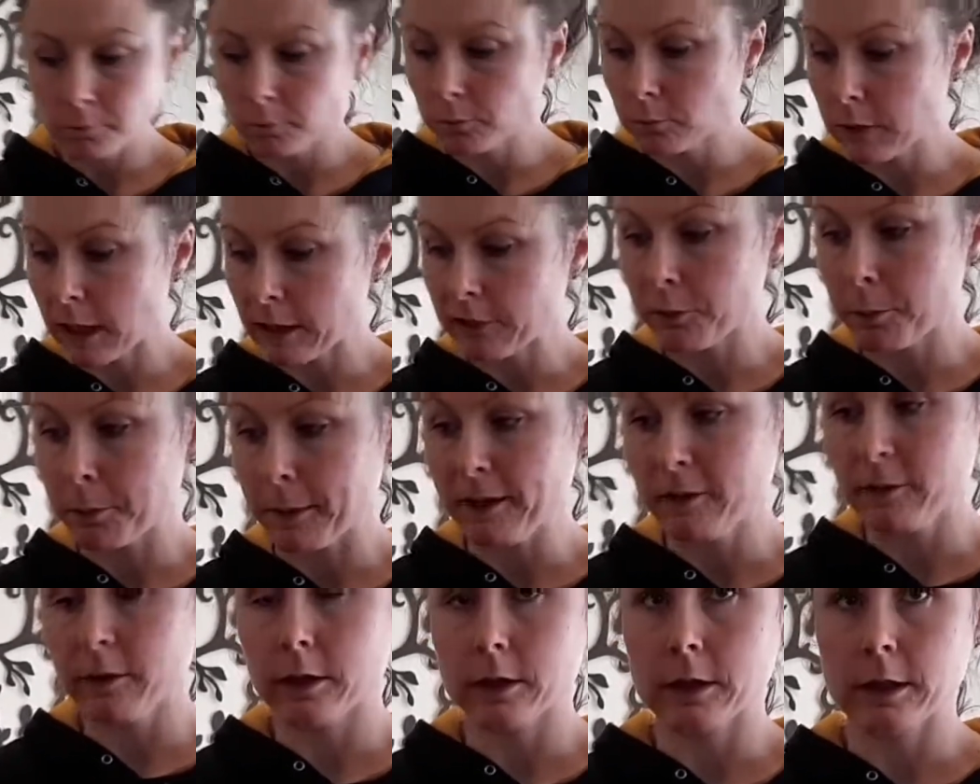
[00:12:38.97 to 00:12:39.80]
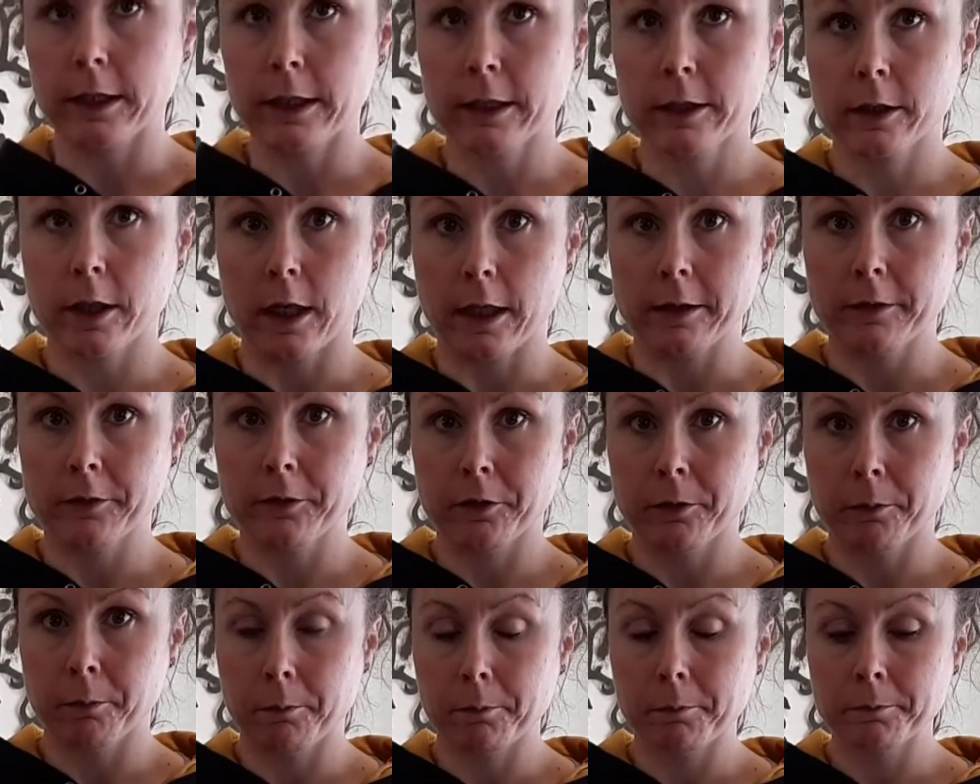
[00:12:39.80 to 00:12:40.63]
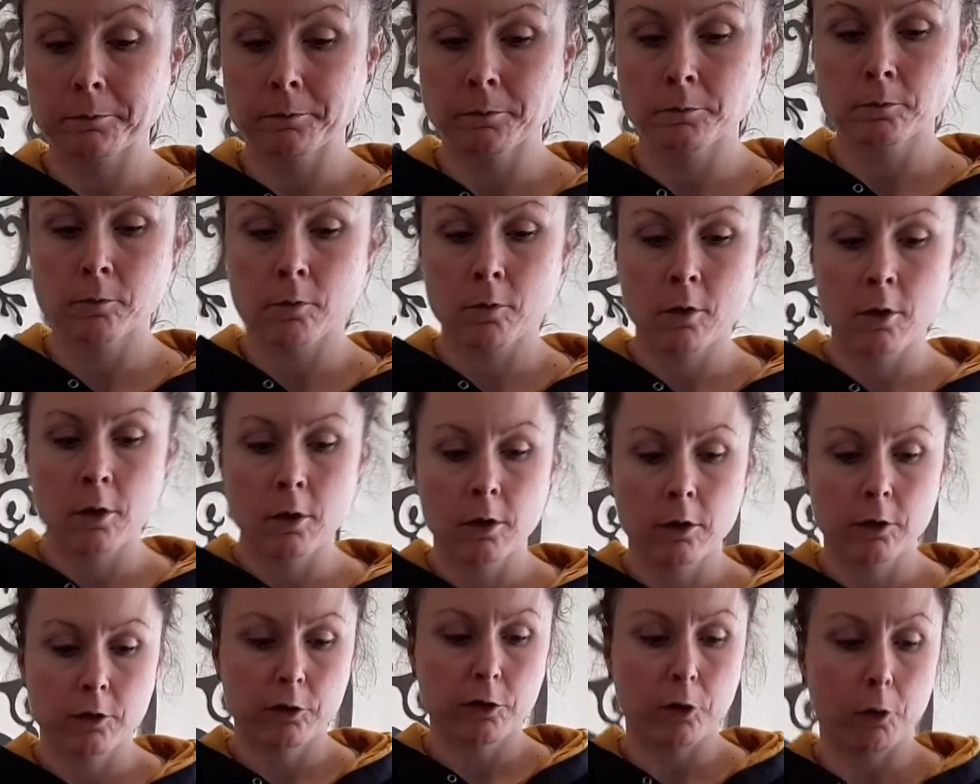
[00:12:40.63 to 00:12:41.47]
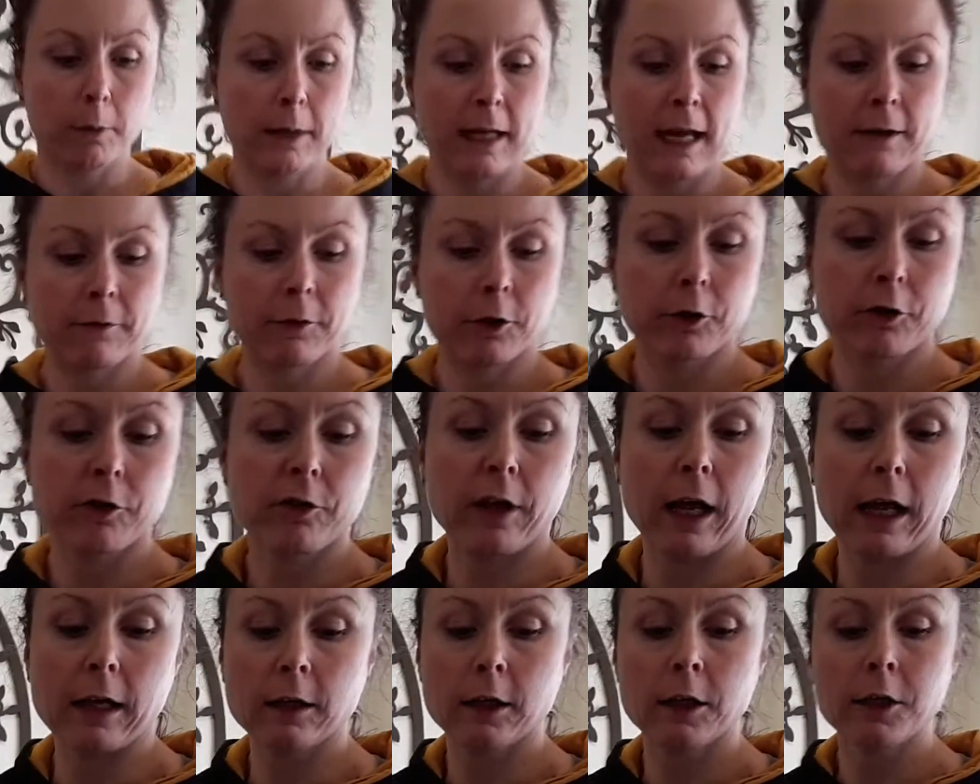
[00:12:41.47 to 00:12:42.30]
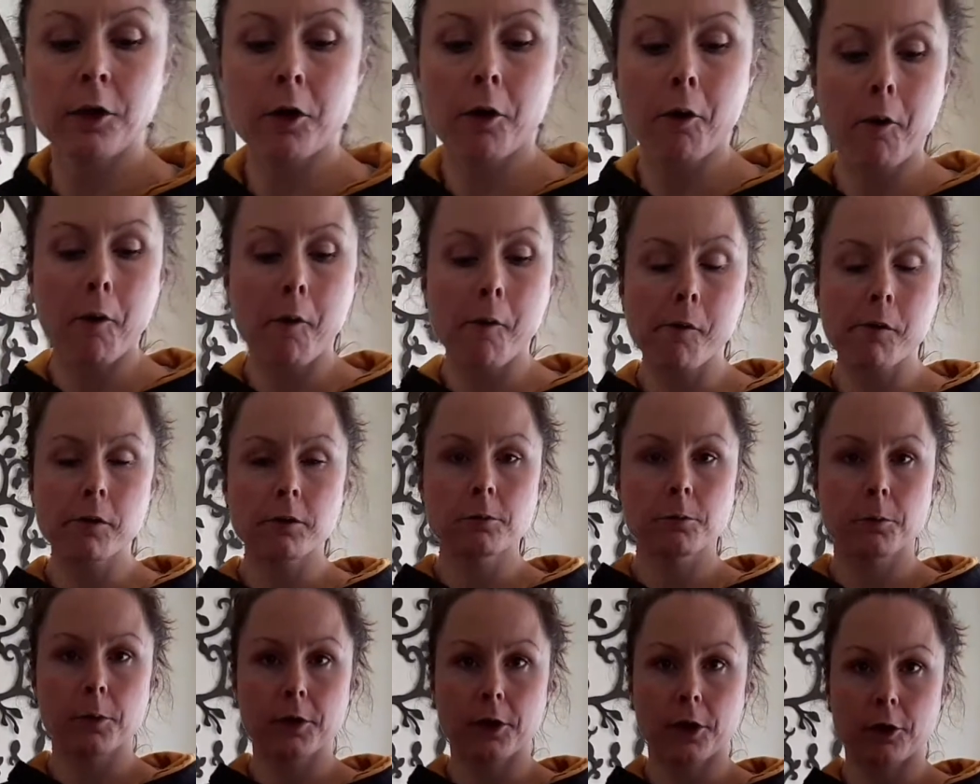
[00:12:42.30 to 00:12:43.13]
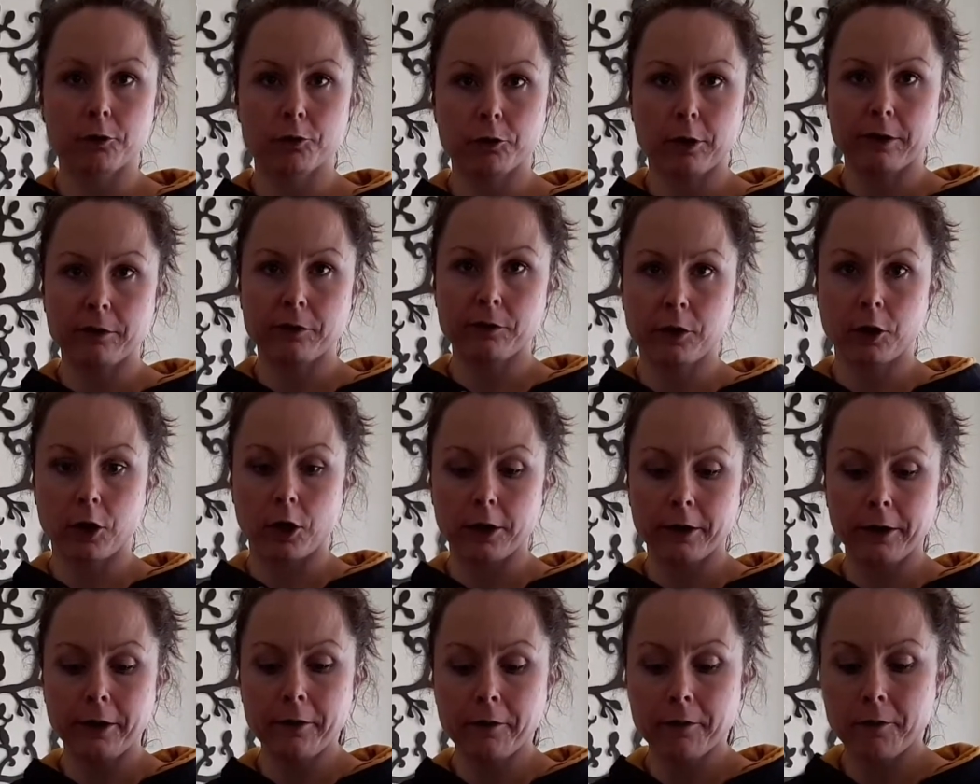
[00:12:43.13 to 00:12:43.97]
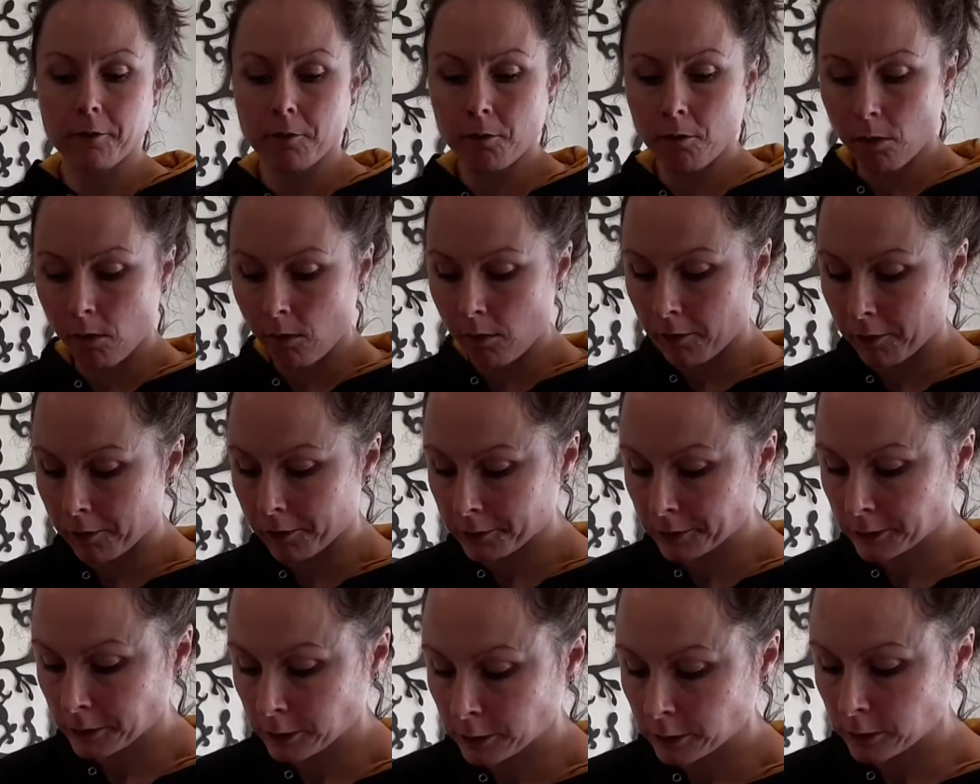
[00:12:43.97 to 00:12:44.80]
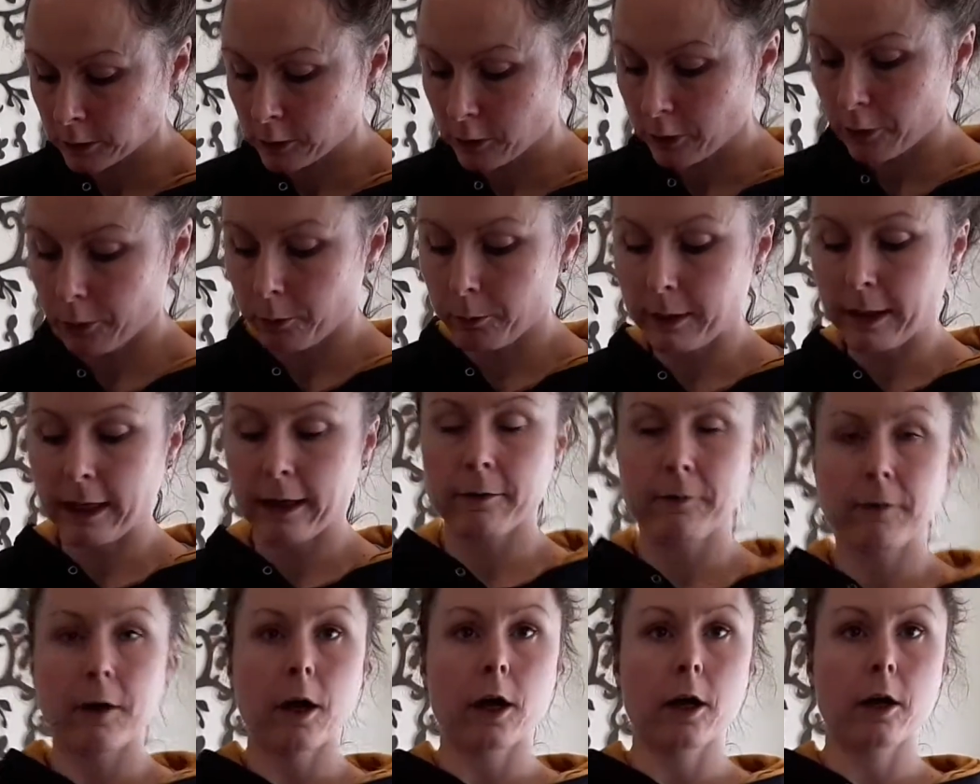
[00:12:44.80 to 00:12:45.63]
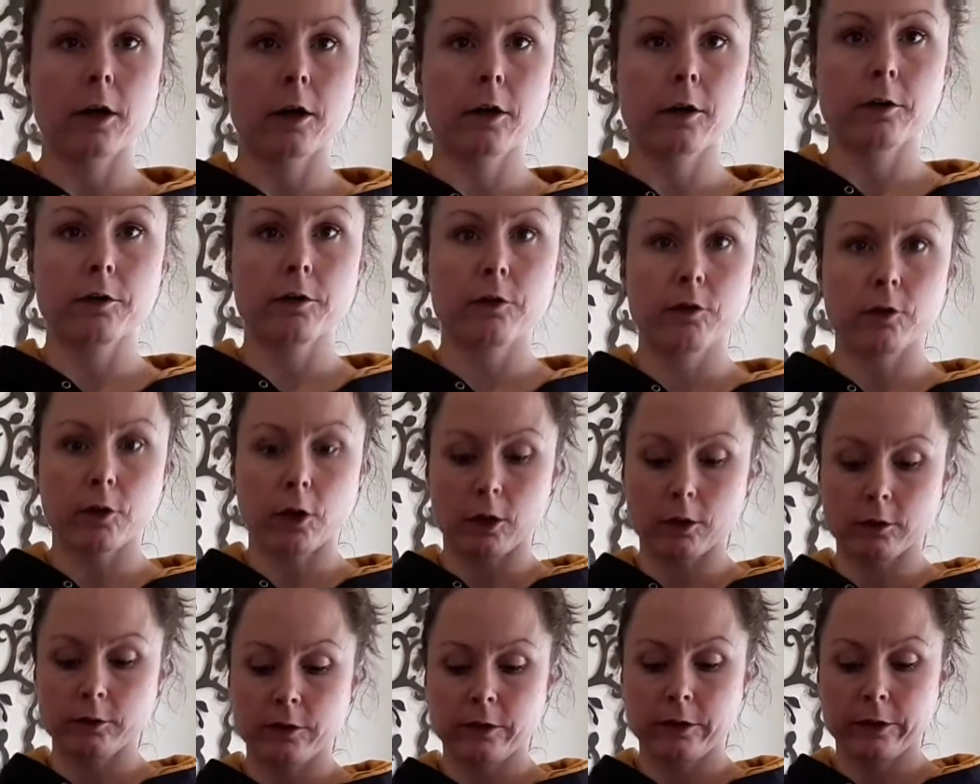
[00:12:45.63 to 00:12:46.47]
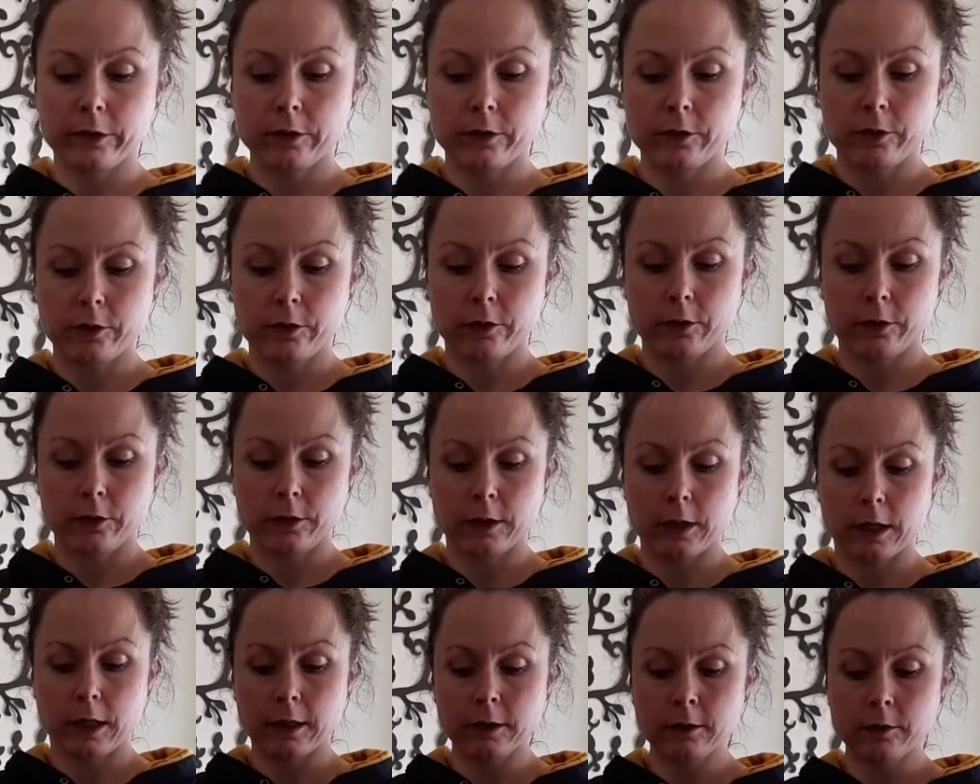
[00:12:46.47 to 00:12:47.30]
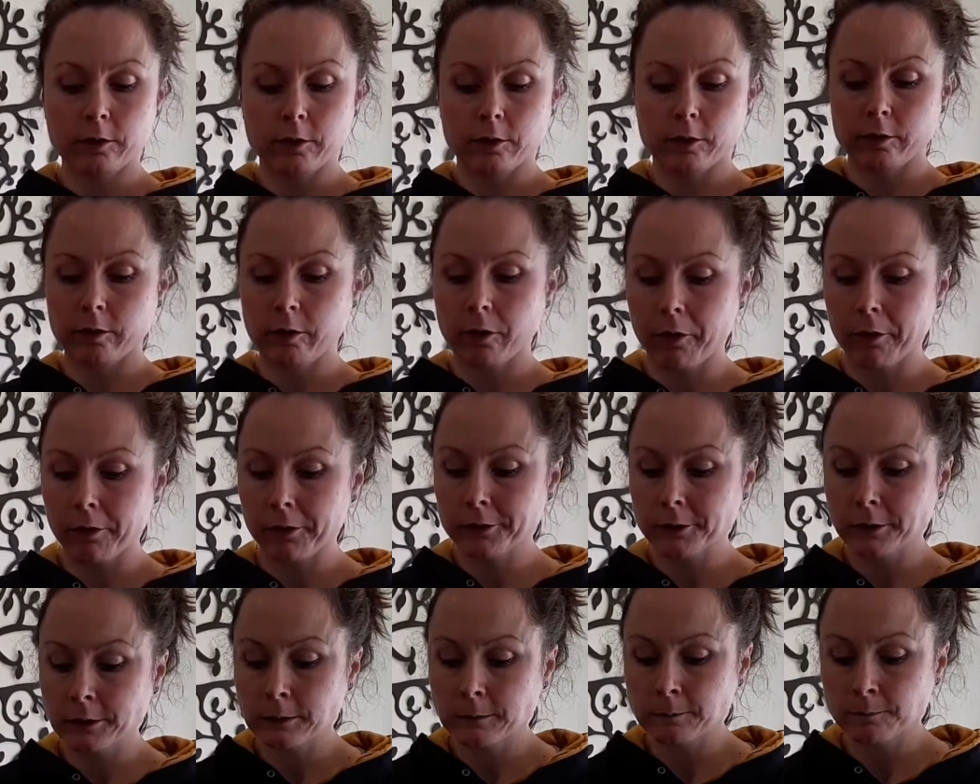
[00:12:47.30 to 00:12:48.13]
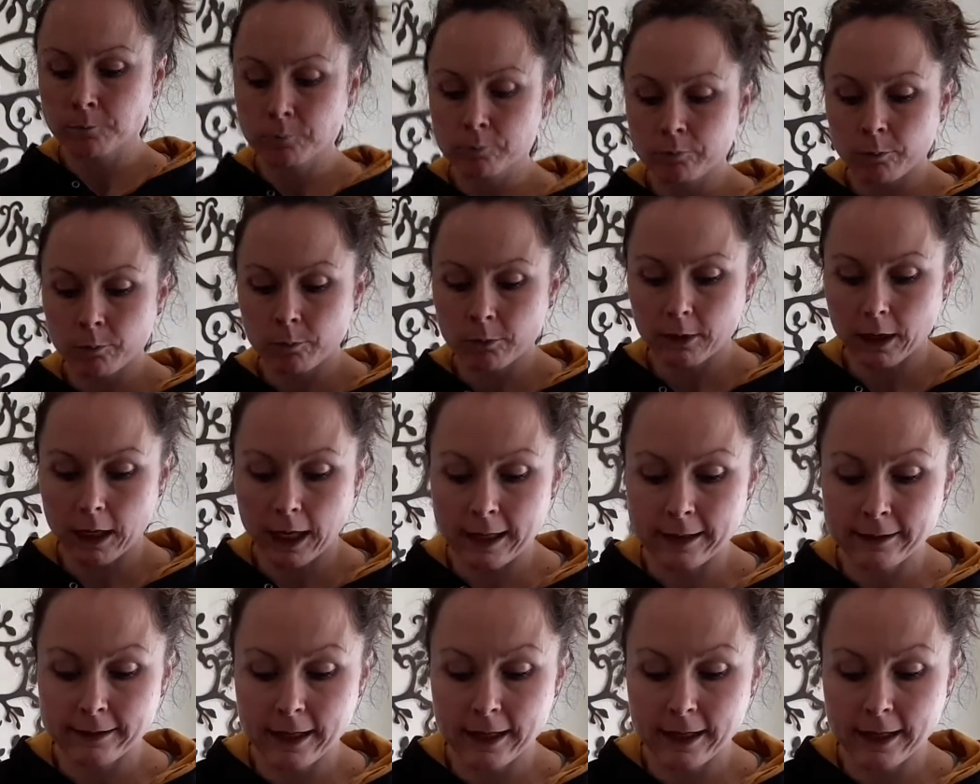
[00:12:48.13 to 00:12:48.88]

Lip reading: that's basically it, guys. So we have our salad with our dressing on it. We have our salted nuts. And